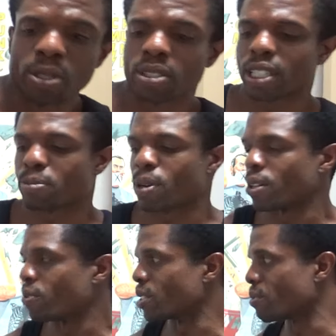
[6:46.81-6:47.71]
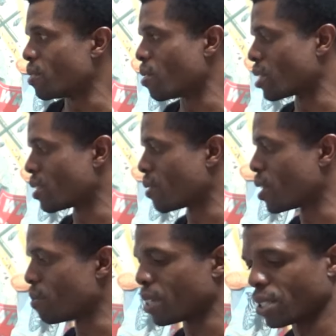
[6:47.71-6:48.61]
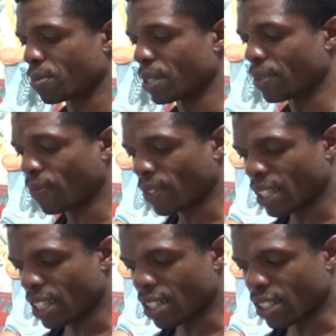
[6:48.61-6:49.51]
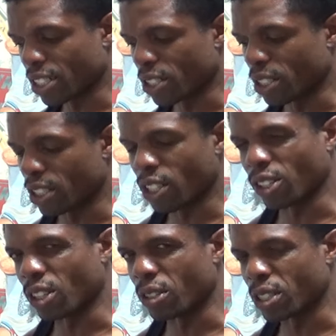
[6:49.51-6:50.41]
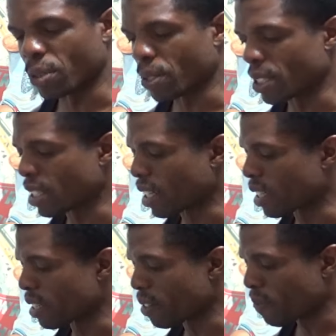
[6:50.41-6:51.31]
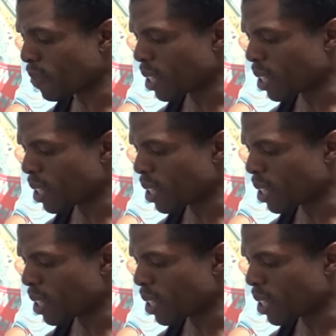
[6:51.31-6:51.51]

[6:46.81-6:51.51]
Boost. That probably wasn't focusing very much, but I'll get you another close up in a second here.